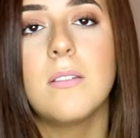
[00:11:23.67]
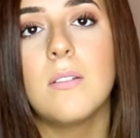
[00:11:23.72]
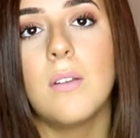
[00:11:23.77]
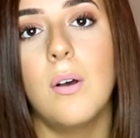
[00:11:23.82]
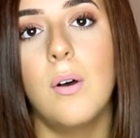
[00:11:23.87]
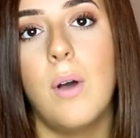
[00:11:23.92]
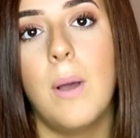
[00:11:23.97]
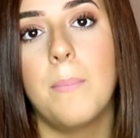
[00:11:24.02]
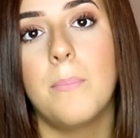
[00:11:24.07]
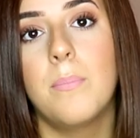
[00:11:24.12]

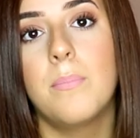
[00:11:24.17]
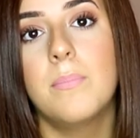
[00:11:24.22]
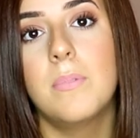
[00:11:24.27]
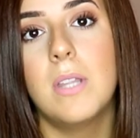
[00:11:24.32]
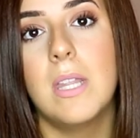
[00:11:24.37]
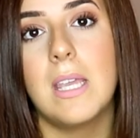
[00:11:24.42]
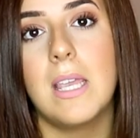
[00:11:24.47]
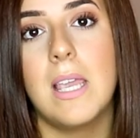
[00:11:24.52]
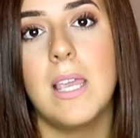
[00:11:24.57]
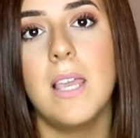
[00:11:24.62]
so I'm
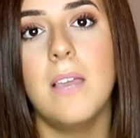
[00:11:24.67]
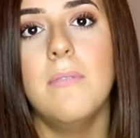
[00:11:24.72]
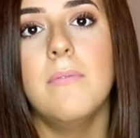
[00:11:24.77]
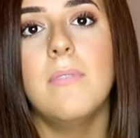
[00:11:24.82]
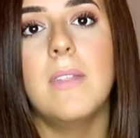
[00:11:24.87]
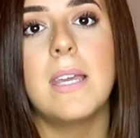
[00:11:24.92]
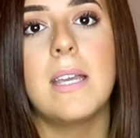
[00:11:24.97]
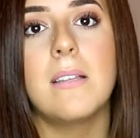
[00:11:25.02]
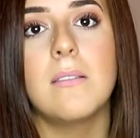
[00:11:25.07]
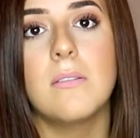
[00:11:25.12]
thinking
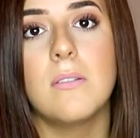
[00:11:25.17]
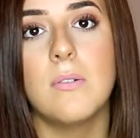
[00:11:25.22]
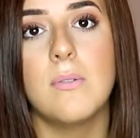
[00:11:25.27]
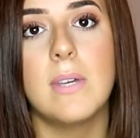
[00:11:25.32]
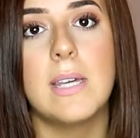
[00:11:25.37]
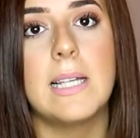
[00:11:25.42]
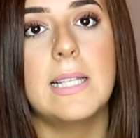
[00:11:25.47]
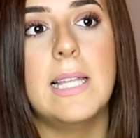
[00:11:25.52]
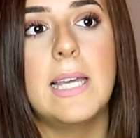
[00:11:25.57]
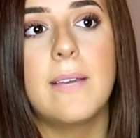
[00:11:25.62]
of like
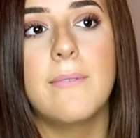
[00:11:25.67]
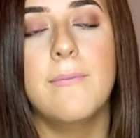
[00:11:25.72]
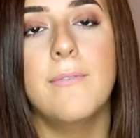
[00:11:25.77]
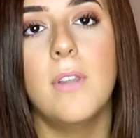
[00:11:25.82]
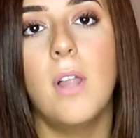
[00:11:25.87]
doing like